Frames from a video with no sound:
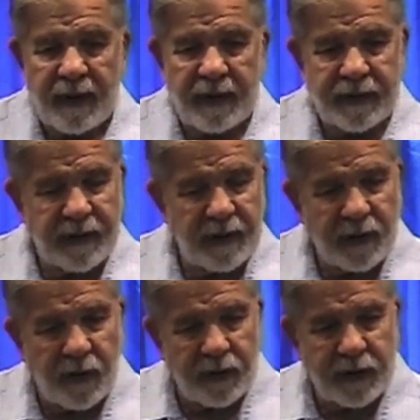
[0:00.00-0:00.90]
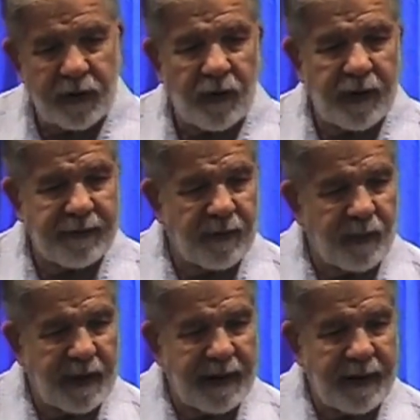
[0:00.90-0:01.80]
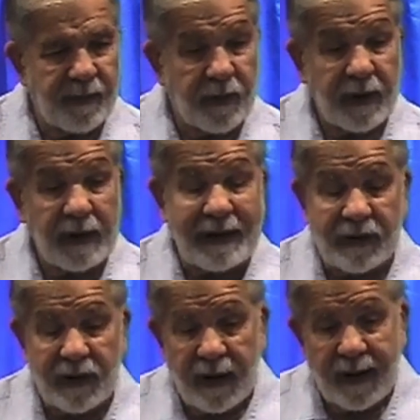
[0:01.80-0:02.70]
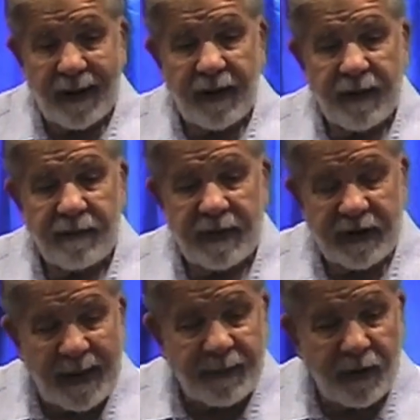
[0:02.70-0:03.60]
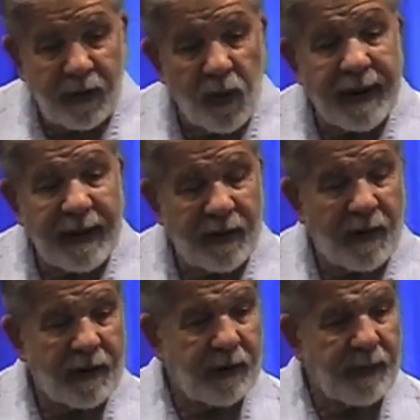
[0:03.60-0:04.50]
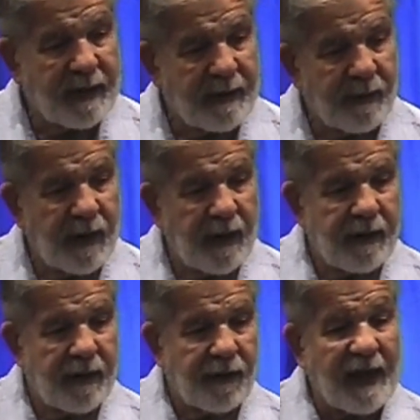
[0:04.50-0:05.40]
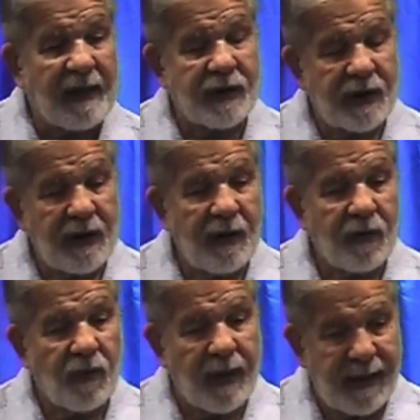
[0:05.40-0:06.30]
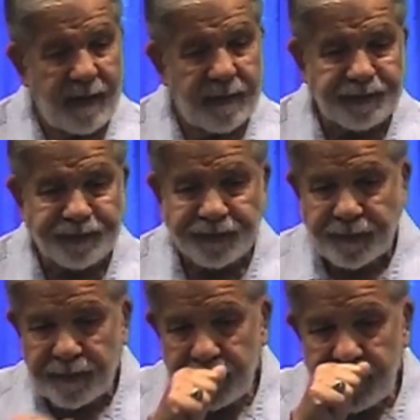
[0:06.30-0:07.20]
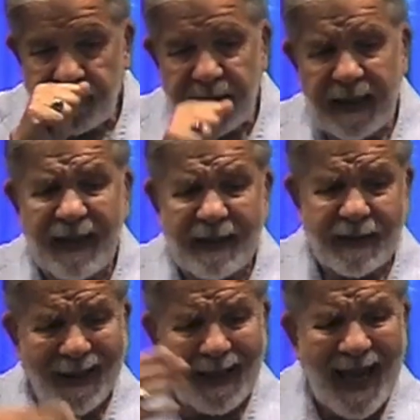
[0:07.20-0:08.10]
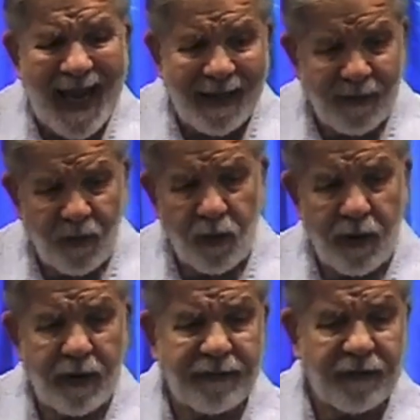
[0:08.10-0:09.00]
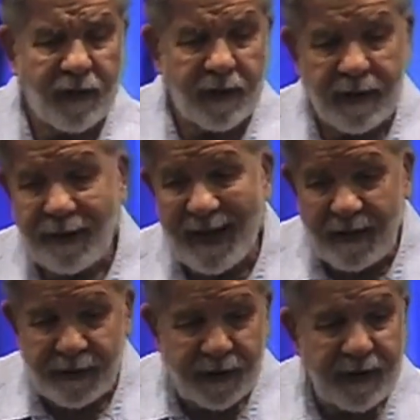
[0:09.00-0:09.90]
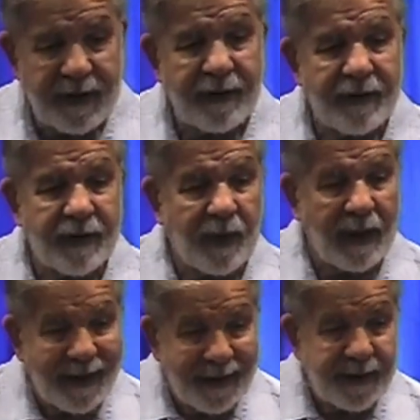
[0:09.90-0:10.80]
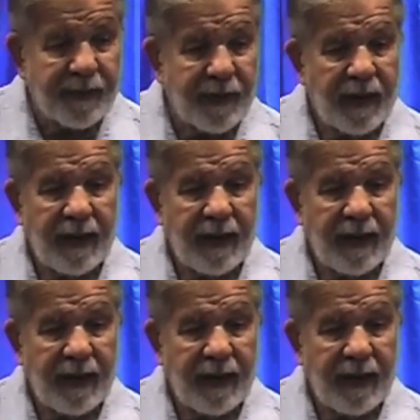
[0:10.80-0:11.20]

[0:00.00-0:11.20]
This whole story of the millennium, or at least chapter 20 talks about the thousand-year reign. And that's the Latin word for thousand years, a millennium.